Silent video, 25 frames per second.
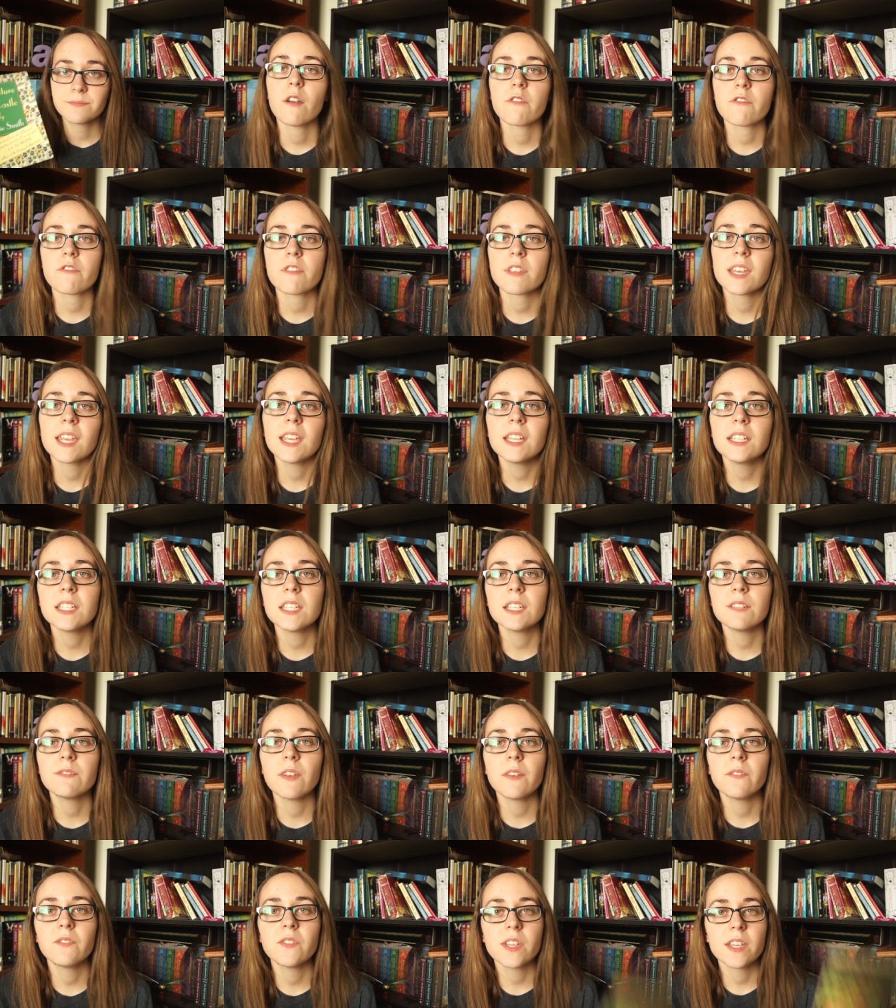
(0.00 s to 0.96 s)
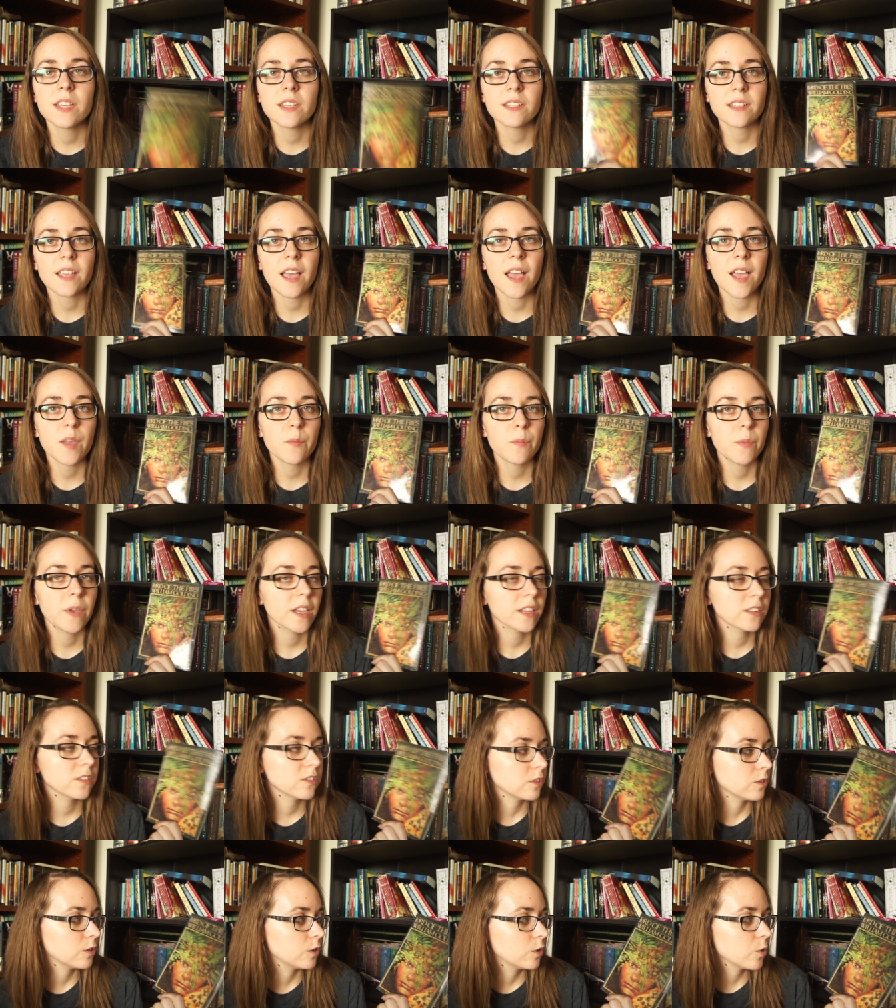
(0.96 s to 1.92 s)
For the 1950s, I
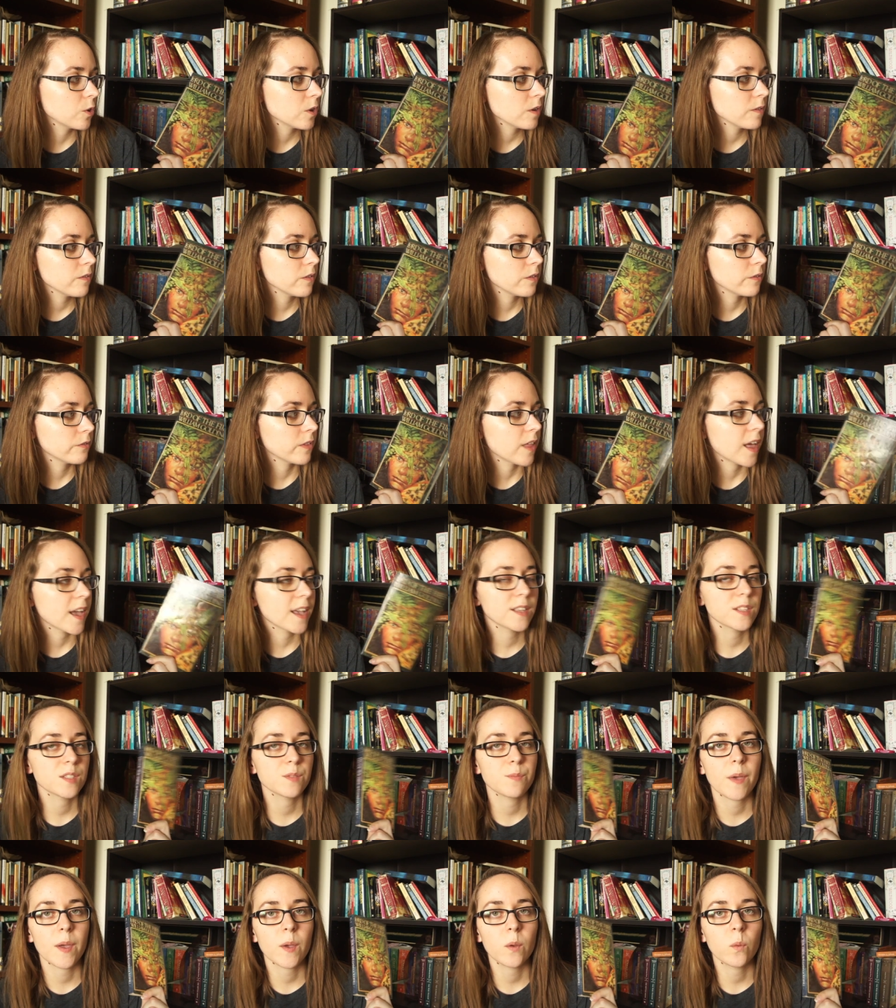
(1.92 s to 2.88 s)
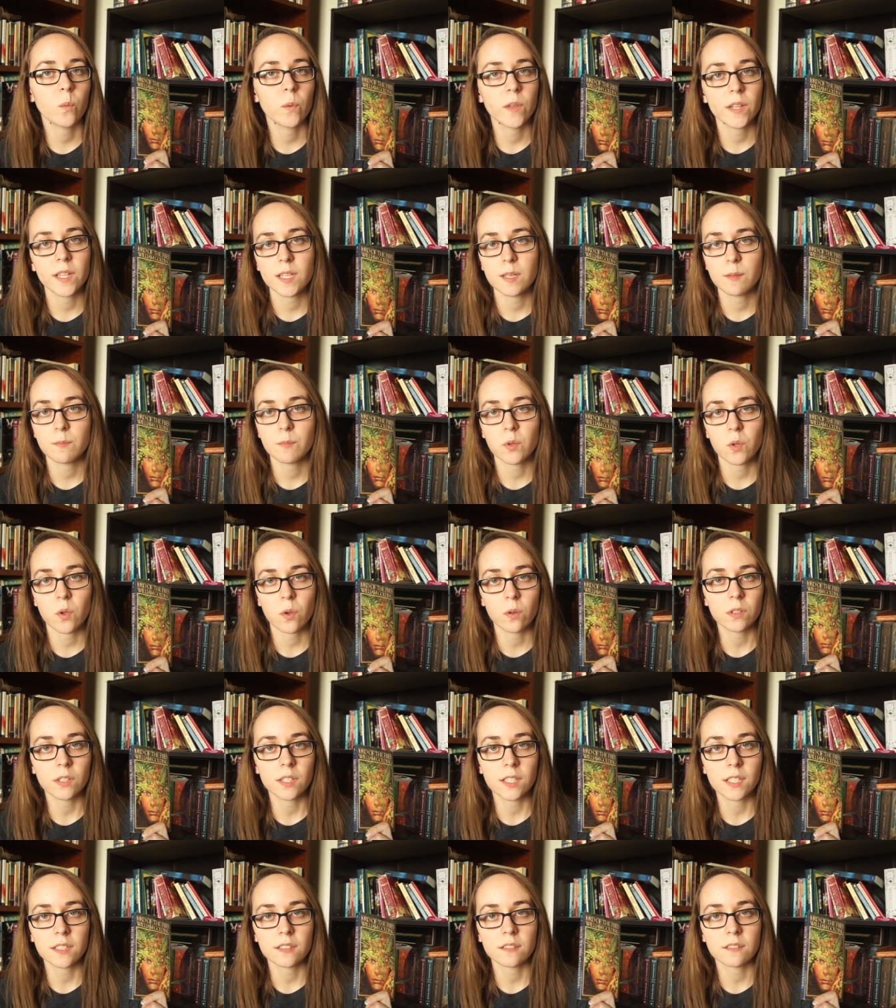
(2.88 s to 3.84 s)
picked Lord of the Flies by William
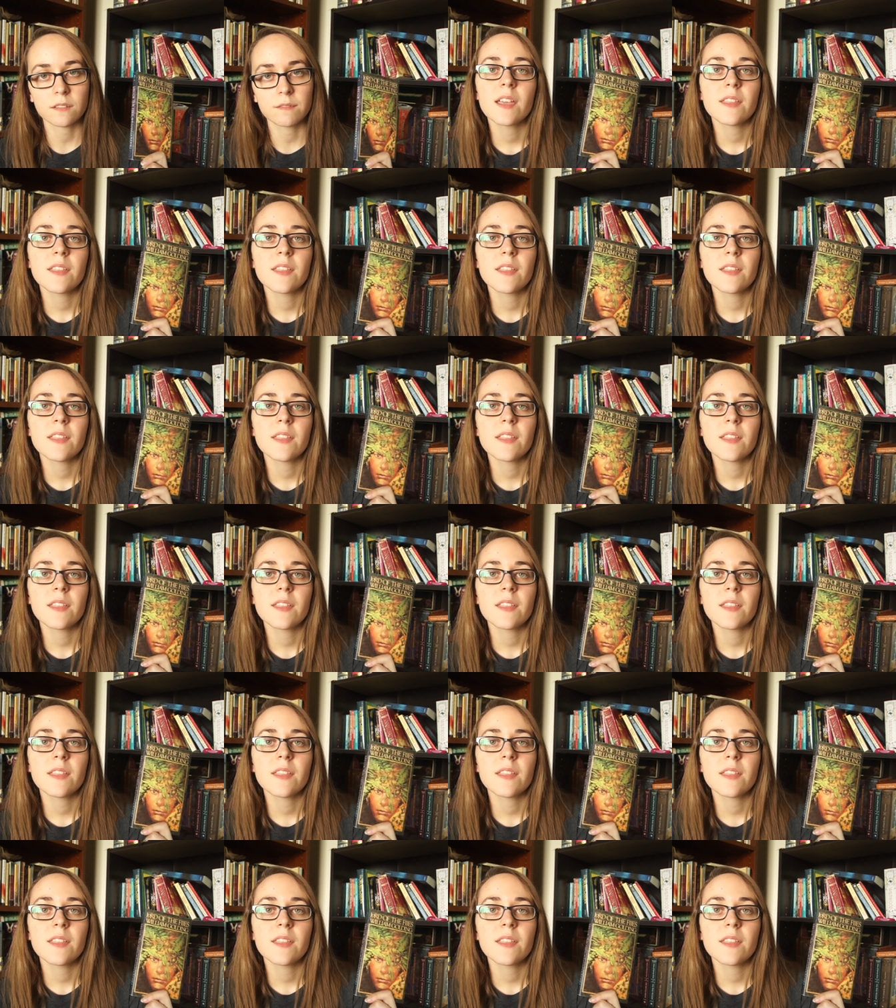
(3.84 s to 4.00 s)
Golding.